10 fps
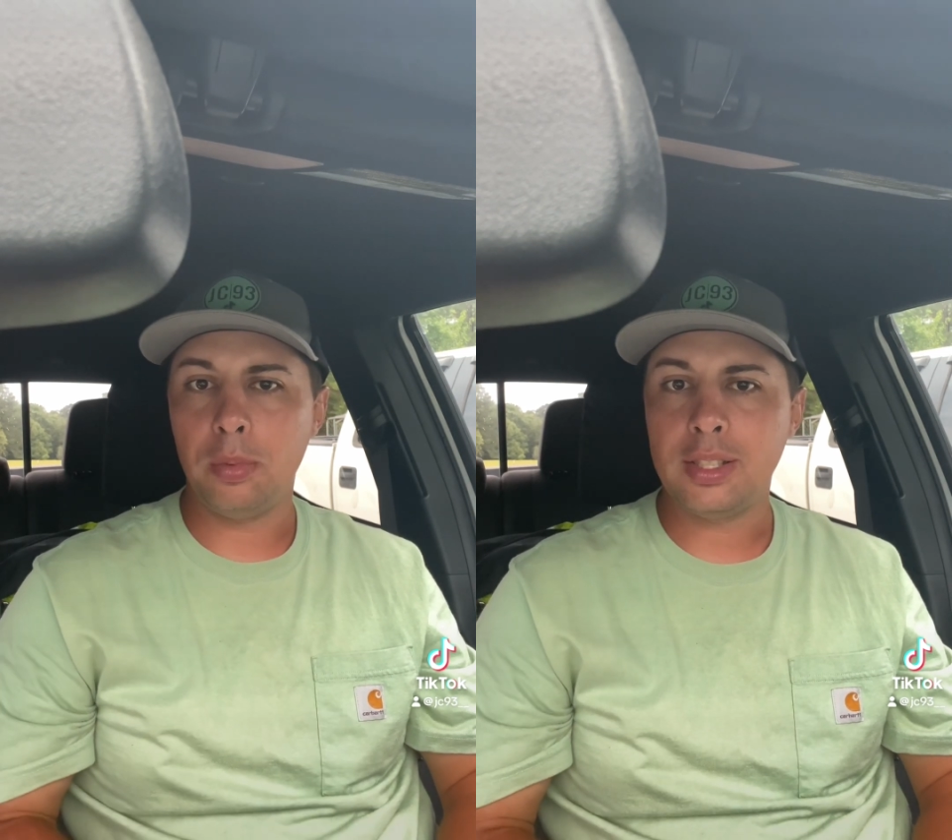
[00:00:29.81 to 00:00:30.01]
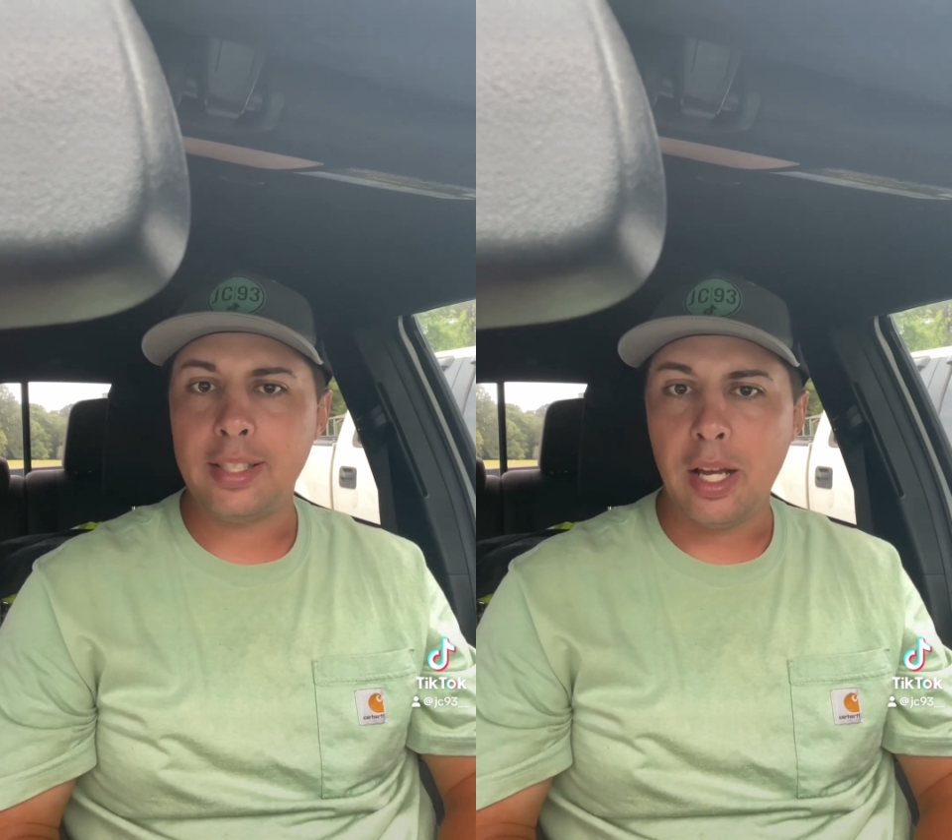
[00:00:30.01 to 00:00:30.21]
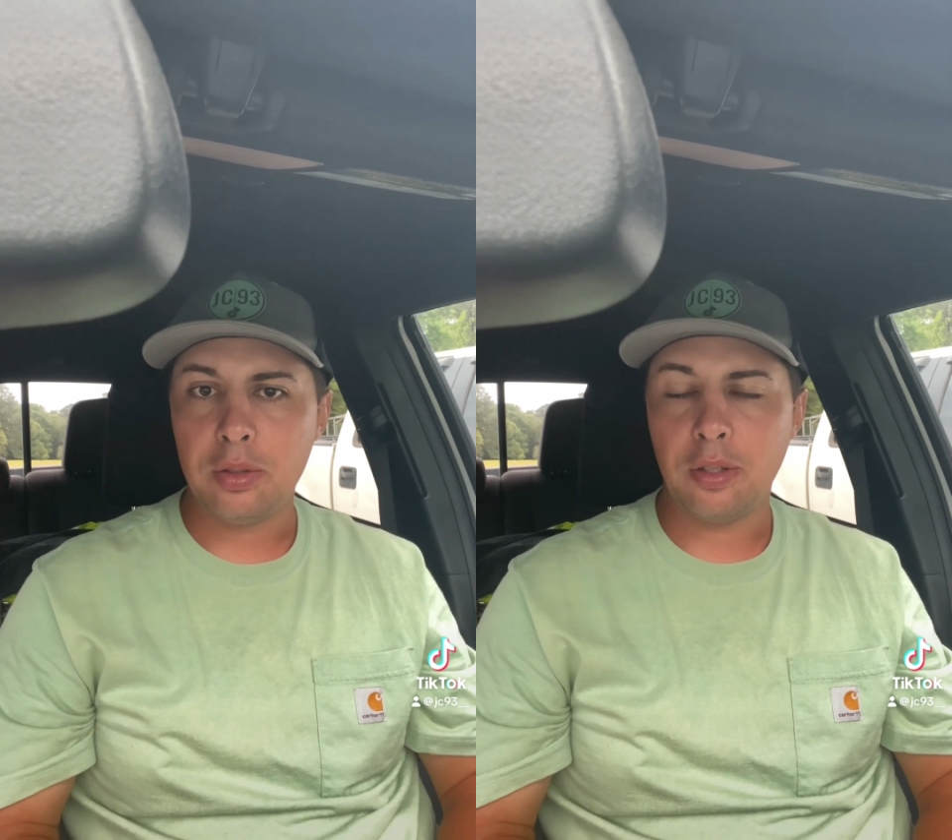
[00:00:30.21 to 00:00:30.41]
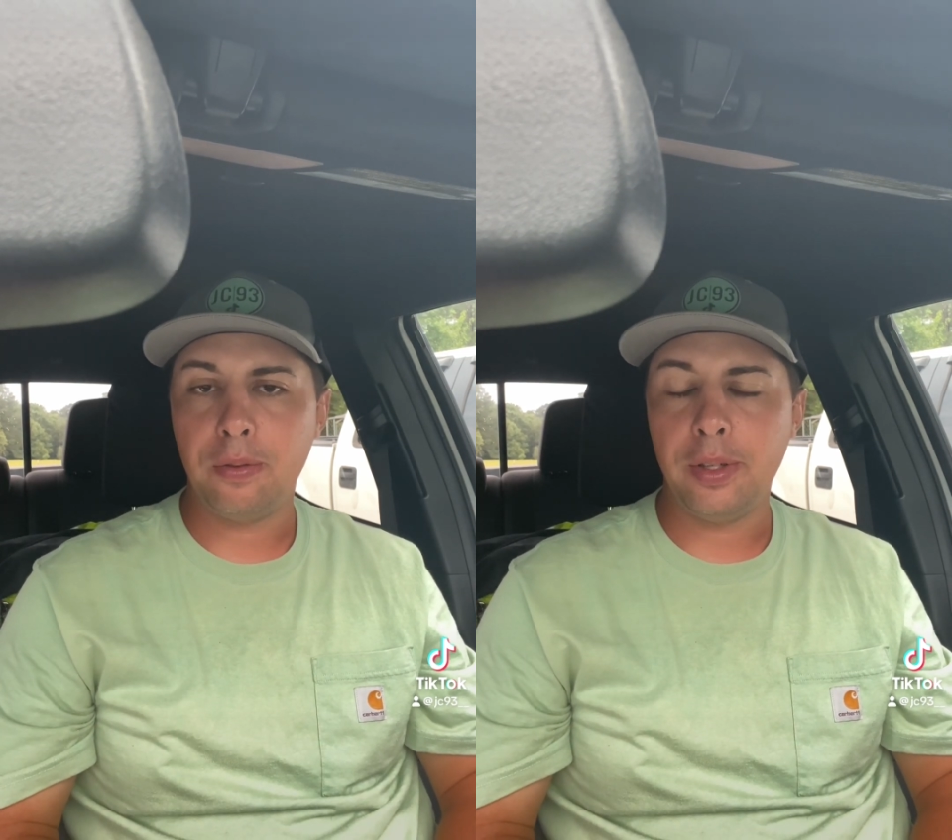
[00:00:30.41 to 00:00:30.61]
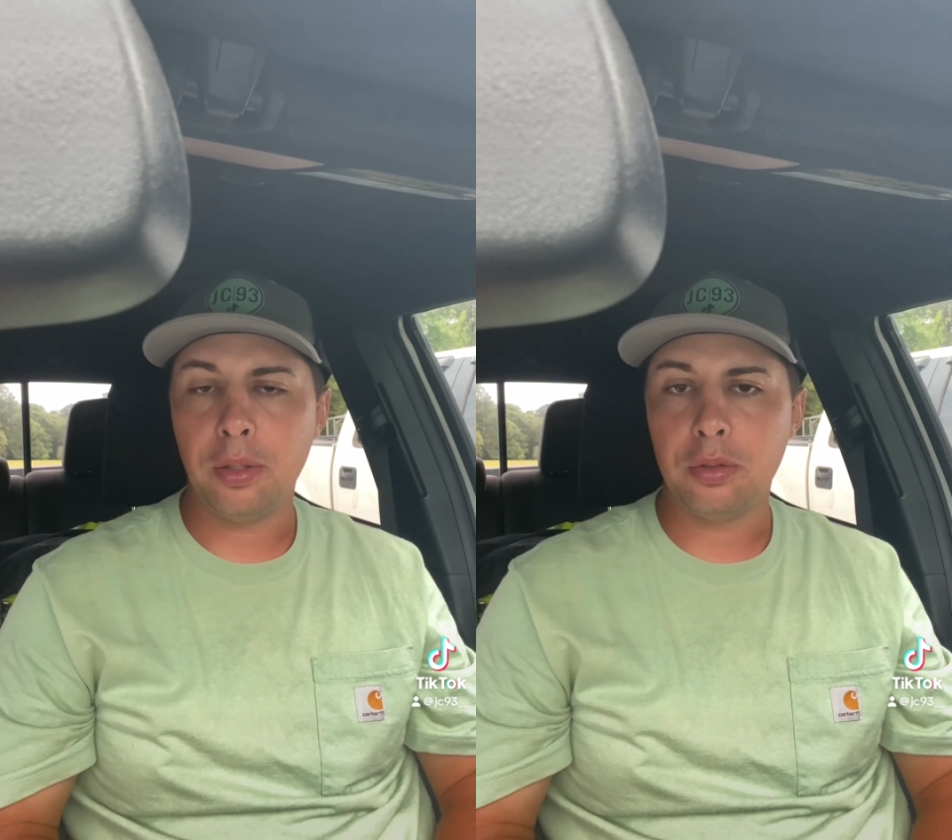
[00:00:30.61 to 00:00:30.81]
nostalgic
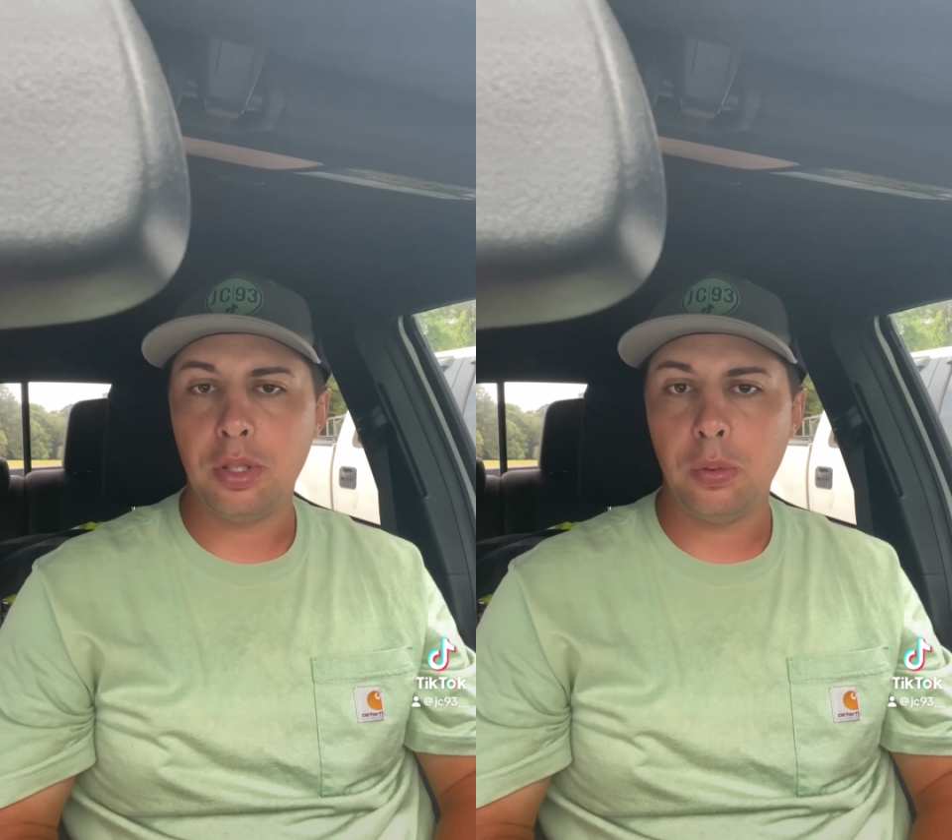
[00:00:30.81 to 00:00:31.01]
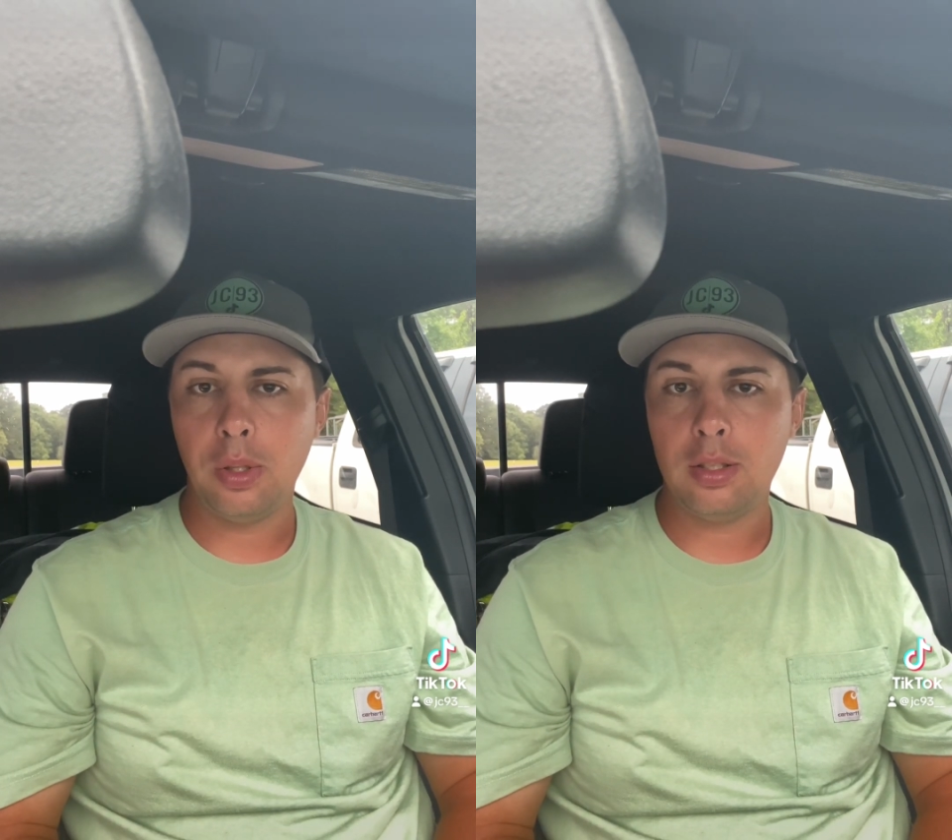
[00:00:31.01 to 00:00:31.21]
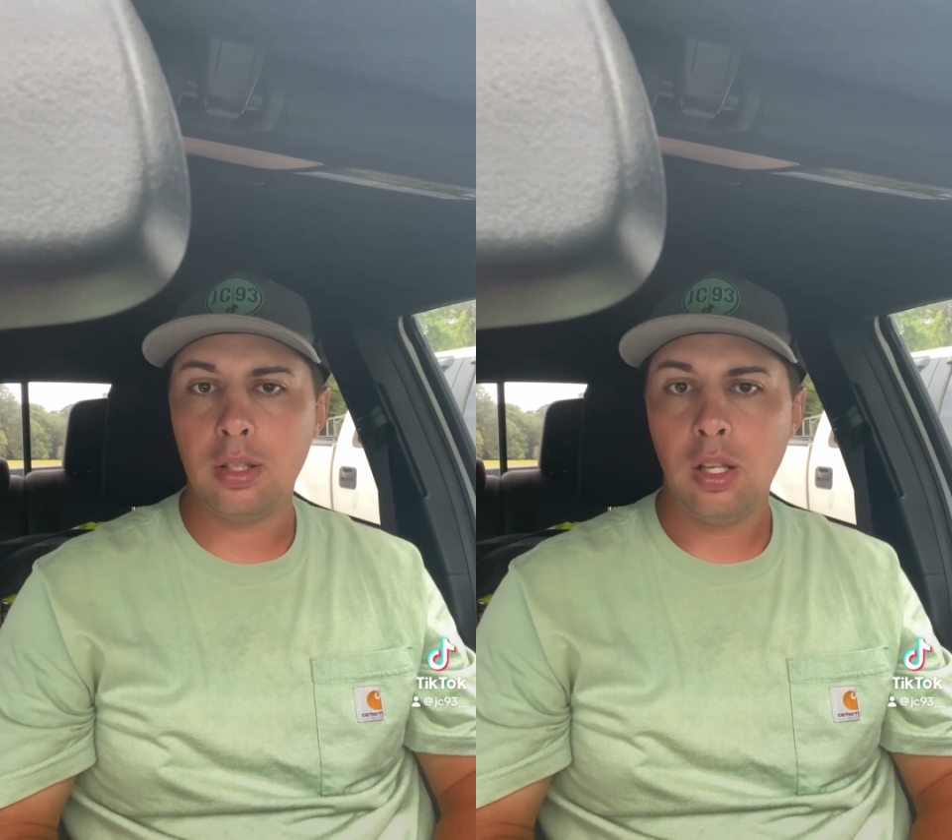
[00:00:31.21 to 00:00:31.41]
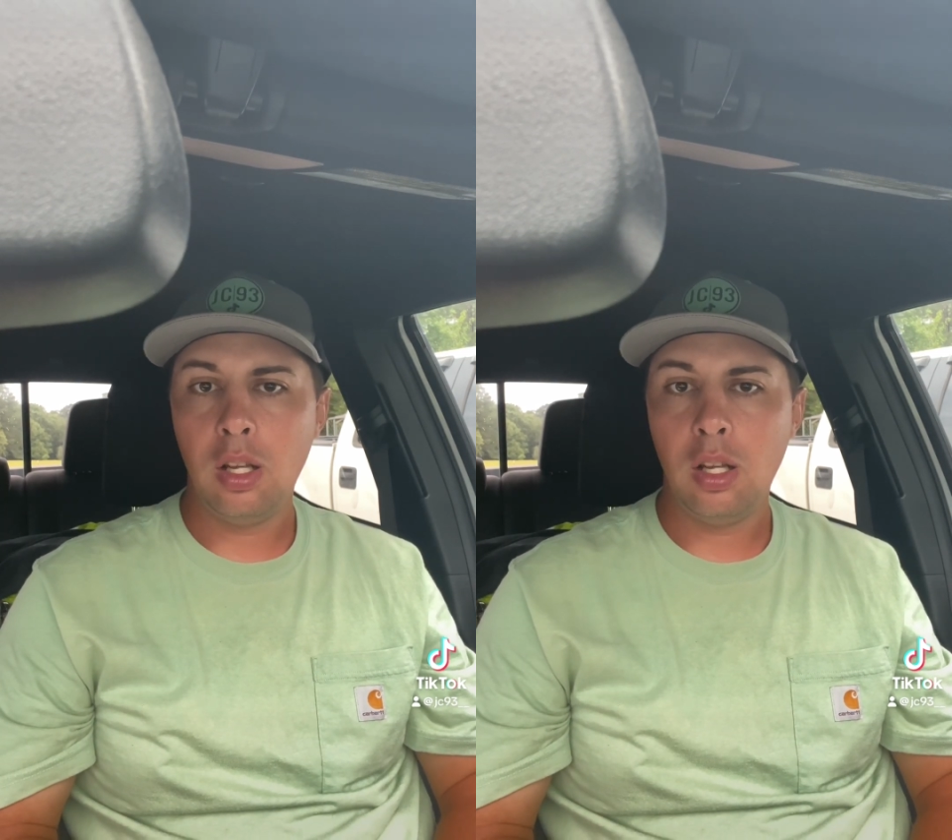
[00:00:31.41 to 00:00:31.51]
feel to it.